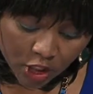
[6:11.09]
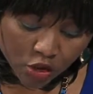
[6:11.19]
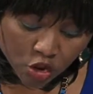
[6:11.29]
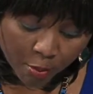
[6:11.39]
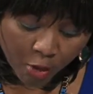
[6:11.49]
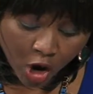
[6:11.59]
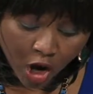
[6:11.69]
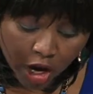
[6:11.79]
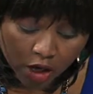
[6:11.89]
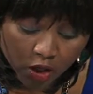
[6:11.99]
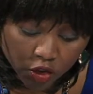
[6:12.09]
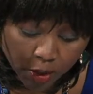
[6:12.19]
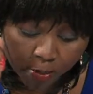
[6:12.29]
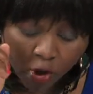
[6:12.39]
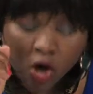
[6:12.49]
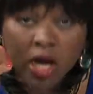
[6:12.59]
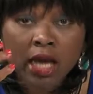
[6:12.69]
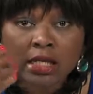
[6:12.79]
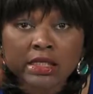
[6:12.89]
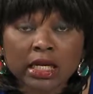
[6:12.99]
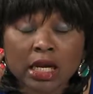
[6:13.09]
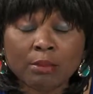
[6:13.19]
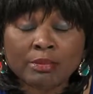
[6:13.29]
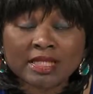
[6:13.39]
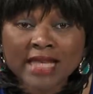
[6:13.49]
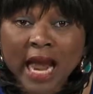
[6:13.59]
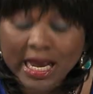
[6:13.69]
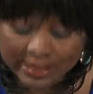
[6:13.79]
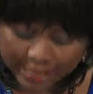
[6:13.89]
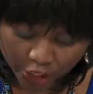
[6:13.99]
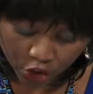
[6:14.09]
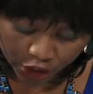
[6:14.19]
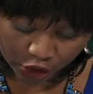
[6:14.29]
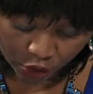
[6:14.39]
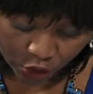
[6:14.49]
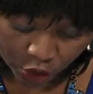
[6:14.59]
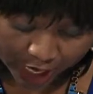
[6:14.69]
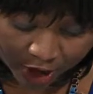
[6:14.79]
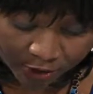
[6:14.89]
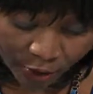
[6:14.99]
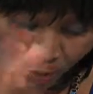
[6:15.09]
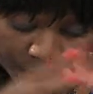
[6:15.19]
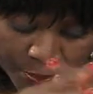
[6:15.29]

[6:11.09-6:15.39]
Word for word: some more, some more um, signs that you need to look out for.